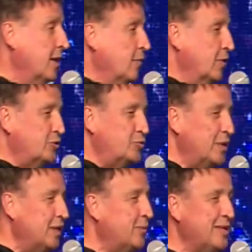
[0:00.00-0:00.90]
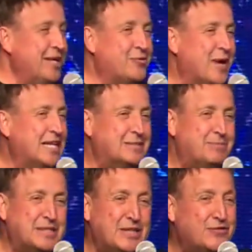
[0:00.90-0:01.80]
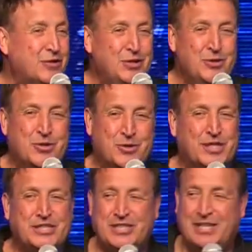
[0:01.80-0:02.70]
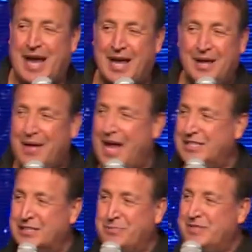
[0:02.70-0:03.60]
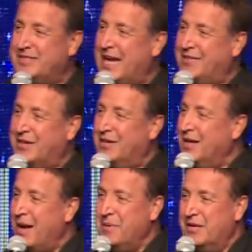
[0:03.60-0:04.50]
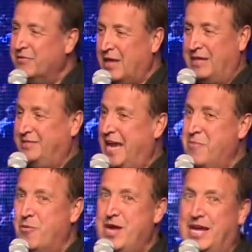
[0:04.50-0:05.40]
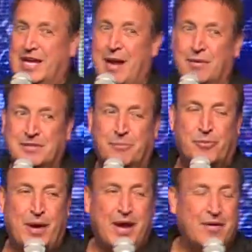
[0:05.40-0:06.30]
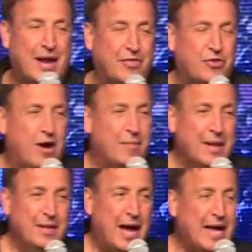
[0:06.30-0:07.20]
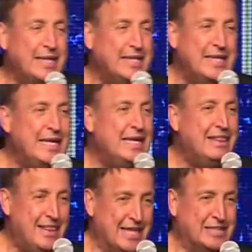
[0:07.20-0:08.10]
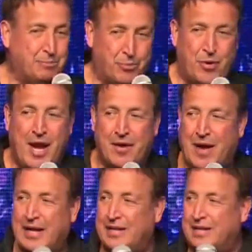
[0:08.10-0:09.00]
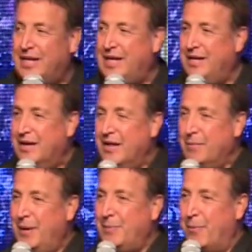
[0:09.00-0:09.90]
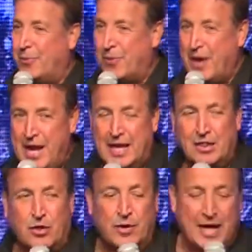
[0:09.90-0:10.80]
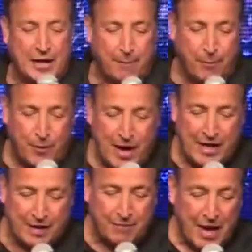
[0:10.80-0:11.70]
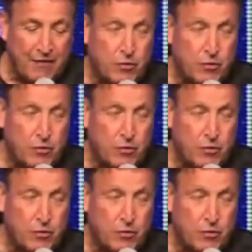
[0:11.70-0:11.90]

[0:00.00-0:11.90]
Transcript: was really, really great, especially for a new Christian. I, I had just been saved, a, uh, I mean, that same week, and I was in prayer, and I thought, I need this prayer. I need people praying and learning how to pray, and of